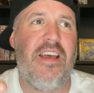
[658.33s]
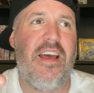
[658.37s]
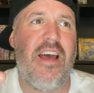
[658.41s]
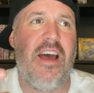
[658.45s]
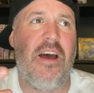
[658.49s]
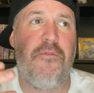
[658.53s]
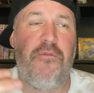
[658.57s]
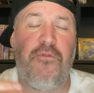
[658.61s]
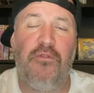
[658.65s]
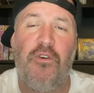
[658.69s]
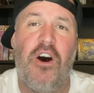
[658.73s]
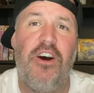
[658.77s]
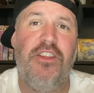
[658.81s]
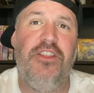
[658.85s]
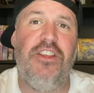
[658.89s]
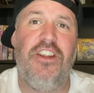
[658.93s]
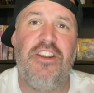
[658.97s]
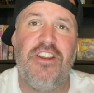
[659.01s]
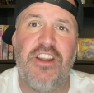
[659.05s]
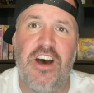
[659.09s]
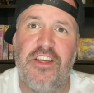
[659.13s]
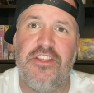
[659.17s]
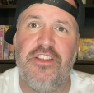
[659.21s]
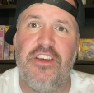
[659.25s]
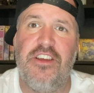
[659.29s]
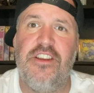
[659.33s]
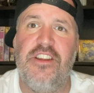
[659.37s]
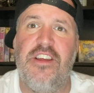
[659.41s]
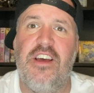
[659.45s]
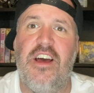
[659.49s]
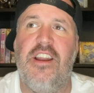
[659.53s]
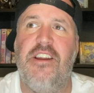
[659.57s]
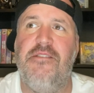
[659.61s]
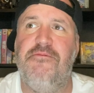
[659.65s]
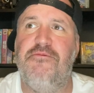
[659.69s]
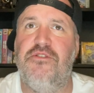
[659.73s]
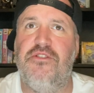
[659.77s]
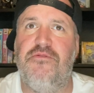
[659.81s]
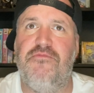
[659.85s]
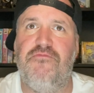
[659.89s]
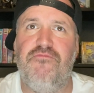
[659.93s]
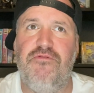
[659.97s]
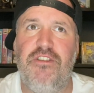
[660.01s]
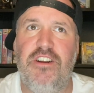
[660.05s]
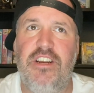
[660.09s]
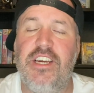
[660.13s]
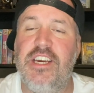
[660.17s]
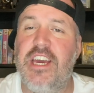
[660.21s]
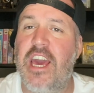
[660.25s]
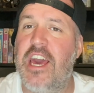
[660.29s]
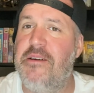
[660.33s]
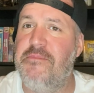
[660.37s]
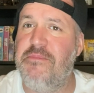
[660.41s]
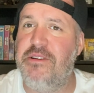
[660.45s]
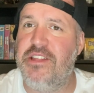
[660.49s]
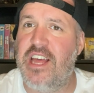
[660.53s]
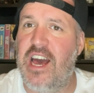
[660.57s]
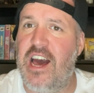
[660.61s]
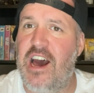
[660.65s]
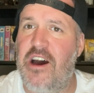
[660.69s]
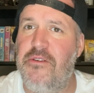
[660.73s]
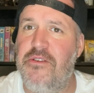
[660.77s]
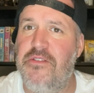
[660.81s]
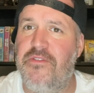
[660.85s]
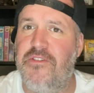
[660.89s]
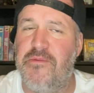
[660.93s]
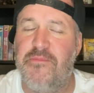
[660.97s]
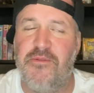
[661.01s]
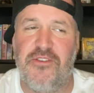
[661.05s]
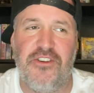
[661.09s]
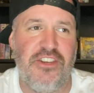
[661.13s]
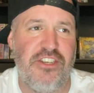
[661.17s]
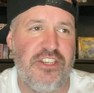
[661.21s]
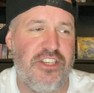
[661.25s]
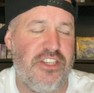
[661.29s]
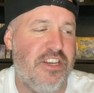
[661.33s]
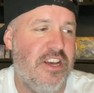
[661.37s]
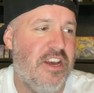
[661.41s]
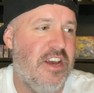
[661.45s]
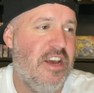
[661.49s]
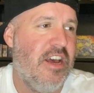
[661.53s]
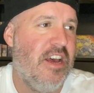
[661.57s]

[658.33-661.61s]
and finding nothing, and it was really getting me down, if I'm honest.